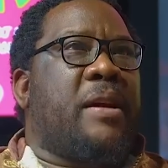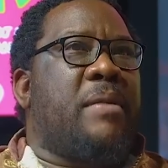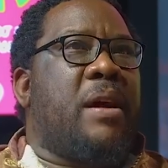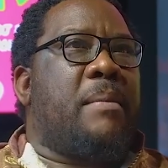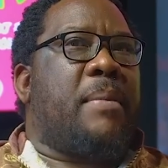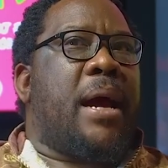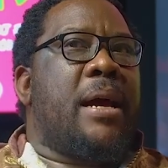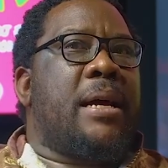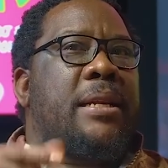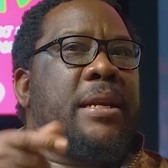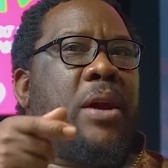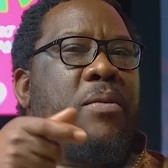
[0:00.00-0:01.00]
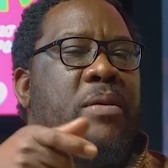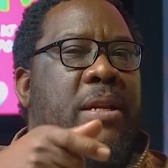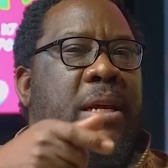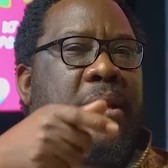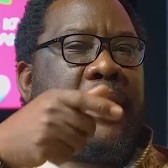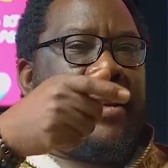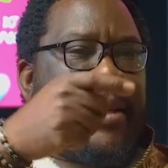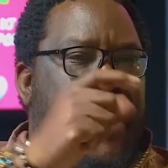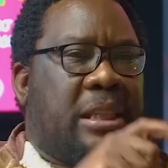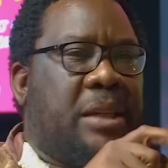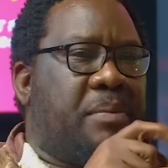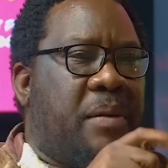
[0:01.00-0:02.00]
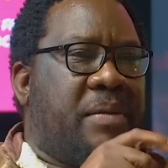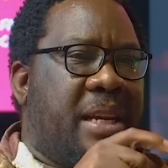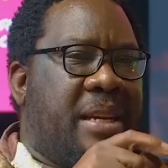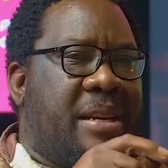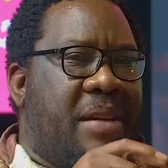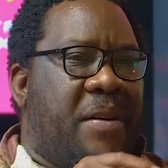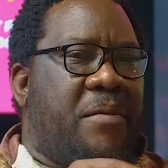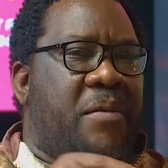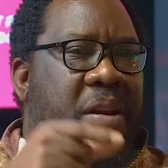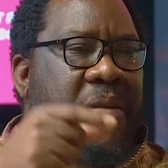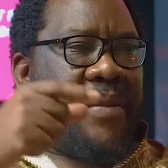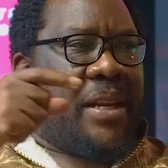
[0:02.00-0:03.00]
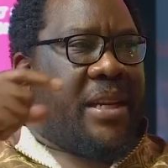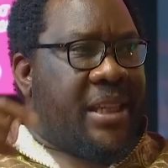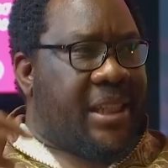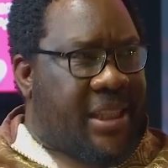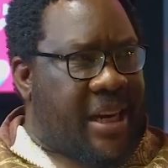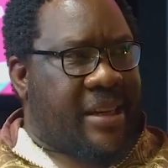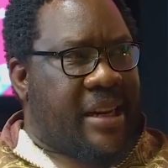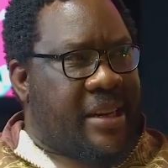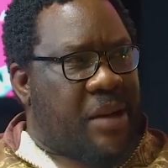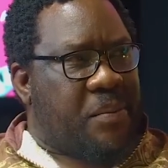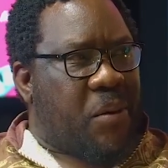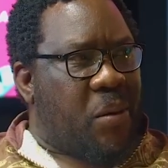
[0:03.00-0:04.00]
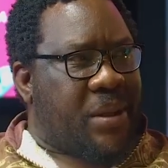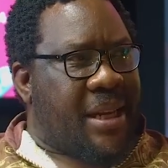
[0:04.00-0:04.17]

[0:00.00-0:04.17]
Remember, the leadership of the EFF would have initiated that process.